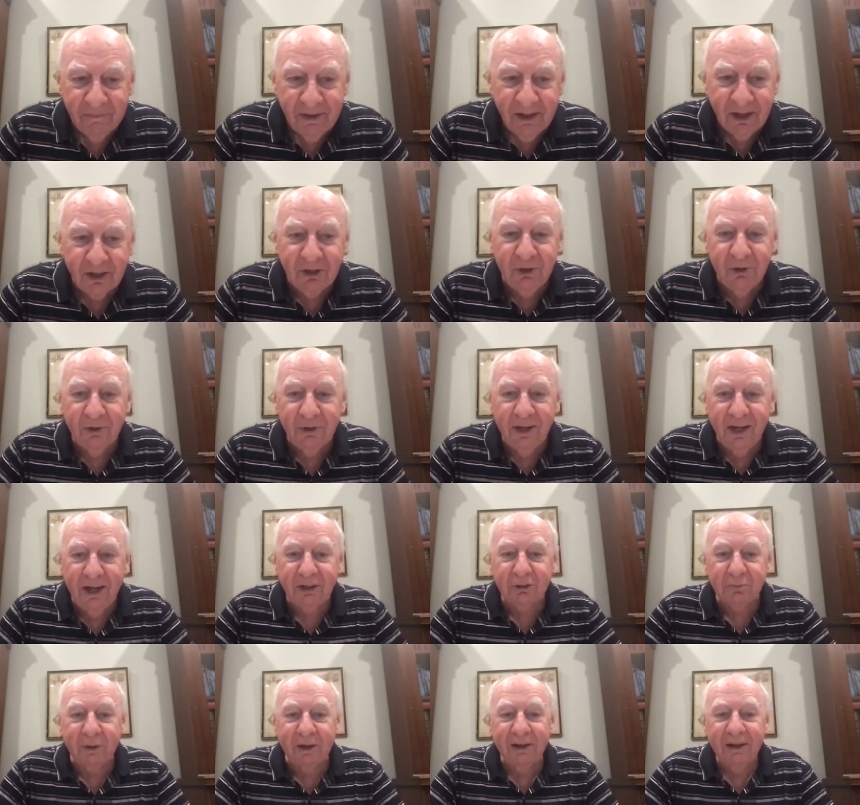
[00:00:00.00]
acute
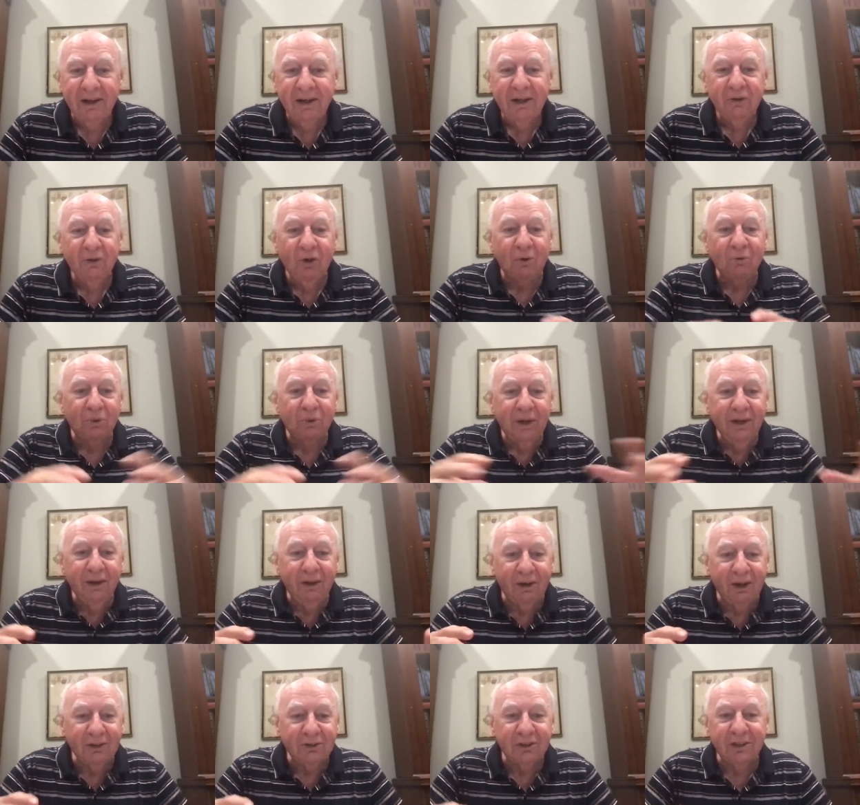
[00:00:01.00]
asthma, not
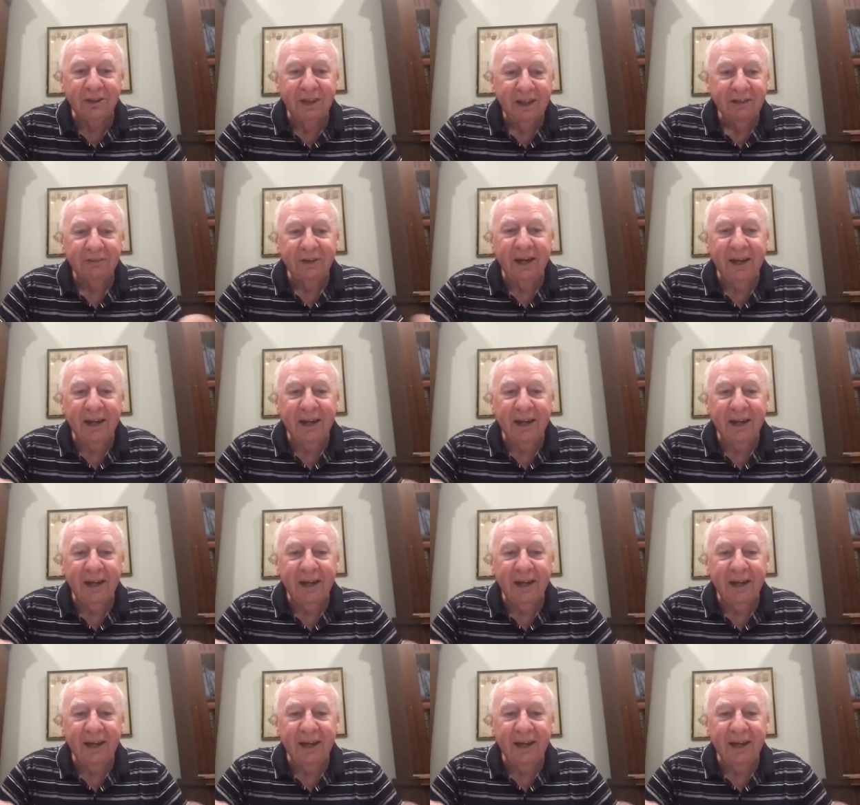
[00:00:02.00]
realizing they